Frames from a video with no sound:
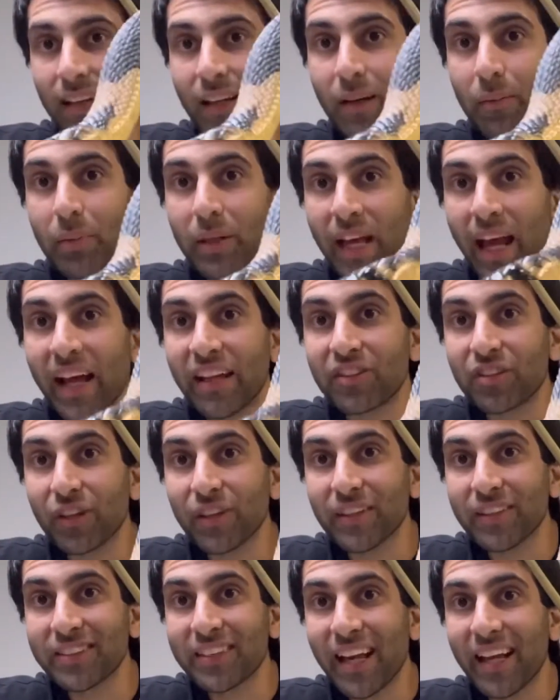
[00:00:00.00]
But yeah, during
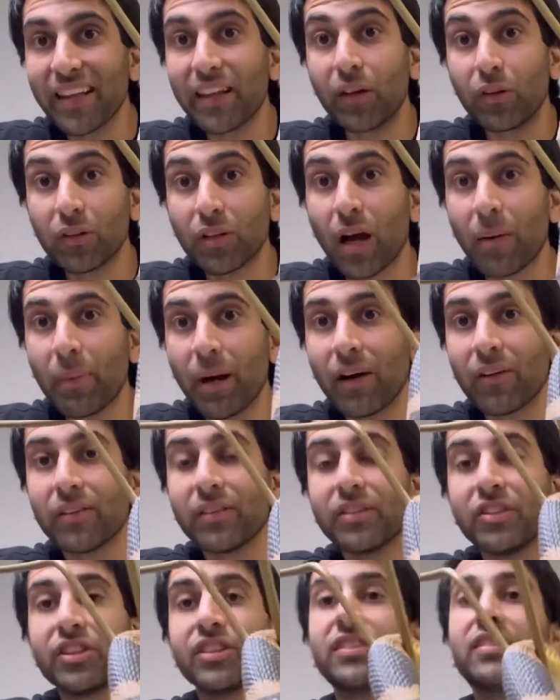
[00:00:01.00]
the day, they'll come out
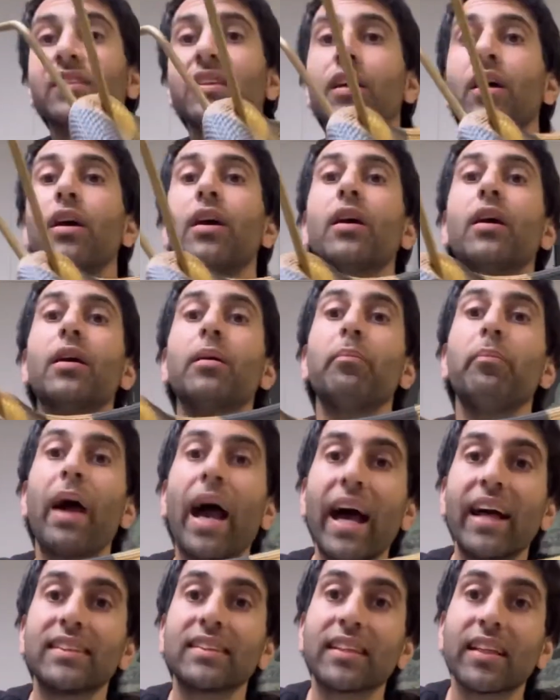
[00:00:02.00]
and just
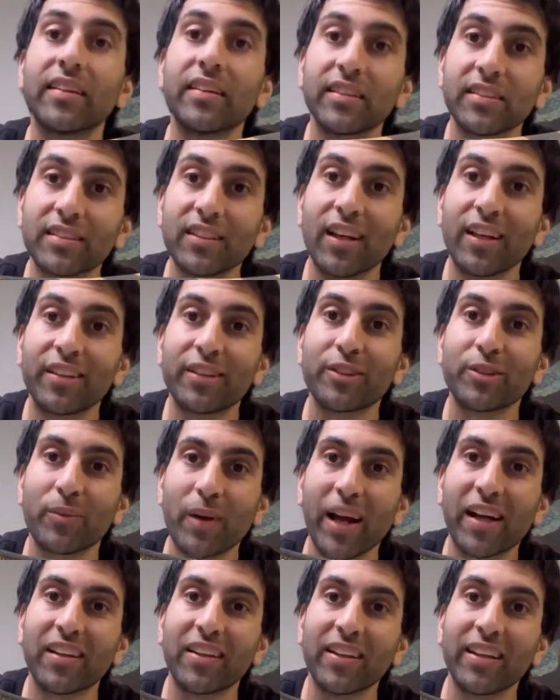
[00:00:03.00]
bask in the sun
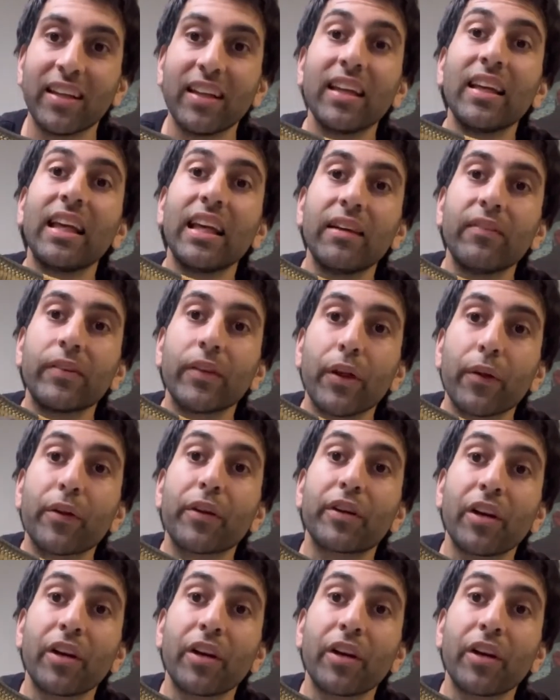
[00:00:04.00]
directly, even though they're